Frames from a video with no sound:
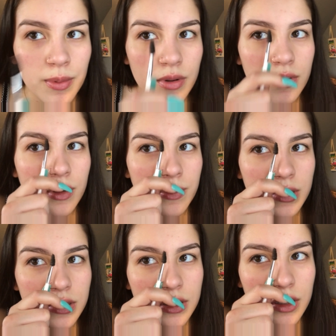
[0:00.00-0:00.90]
eyebrow, I'm
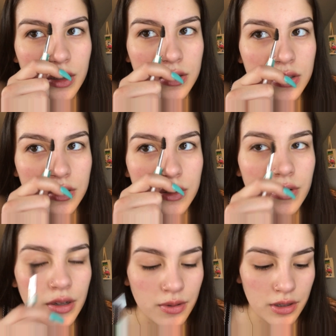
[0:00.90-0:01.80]
missing like a chunk of
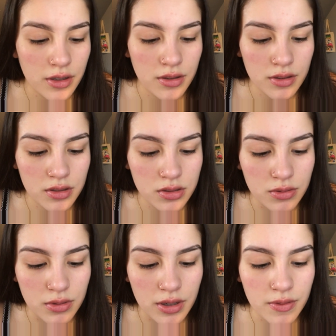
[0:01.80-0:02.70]
hair right here,
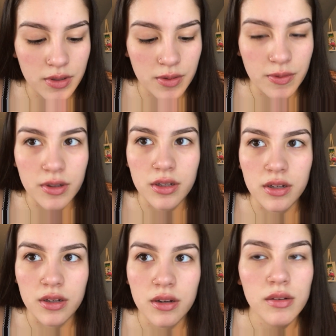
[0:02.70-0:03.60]
so I have to fill it
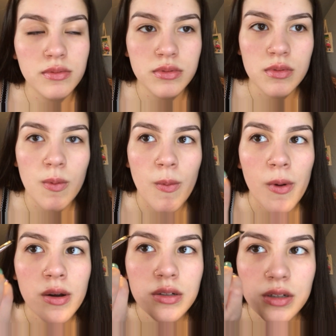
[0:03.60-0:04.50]
in
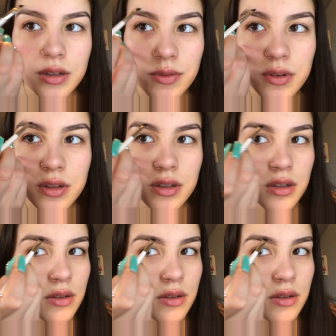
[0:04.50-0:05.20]
differently.